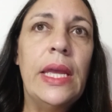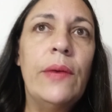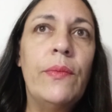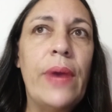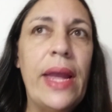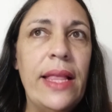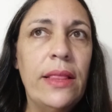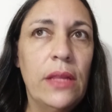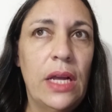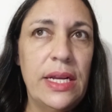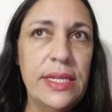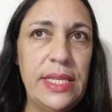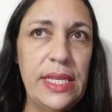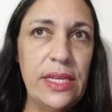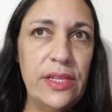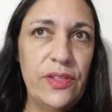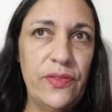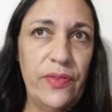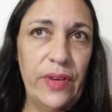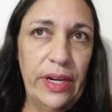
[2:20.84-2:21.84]
Weight loss
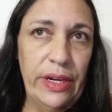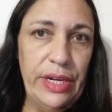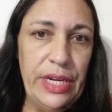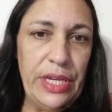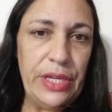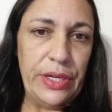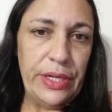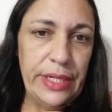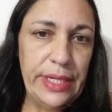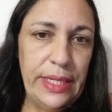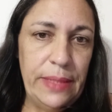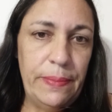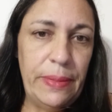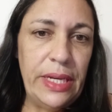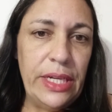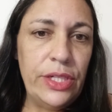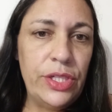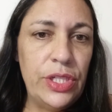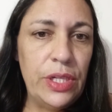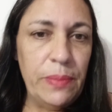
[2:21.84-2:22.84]
is very good,
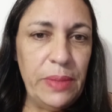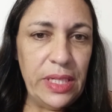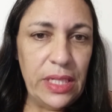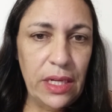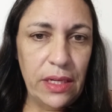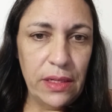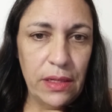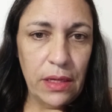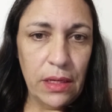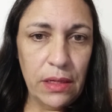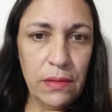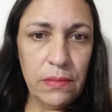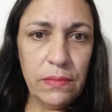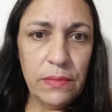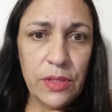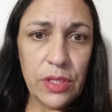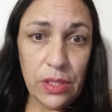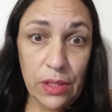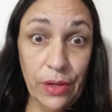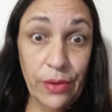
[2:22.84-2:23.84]
but it should be done
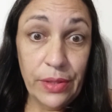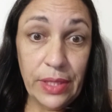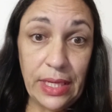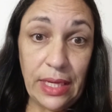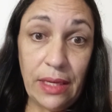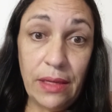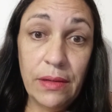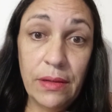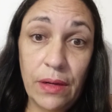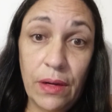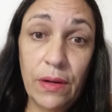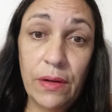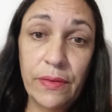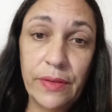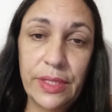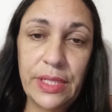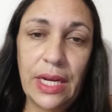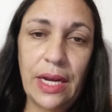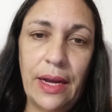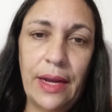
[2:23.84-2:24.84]
slowly
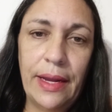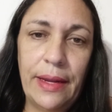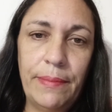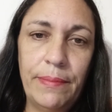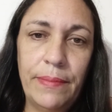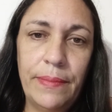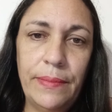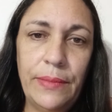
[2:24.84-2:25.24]
over time.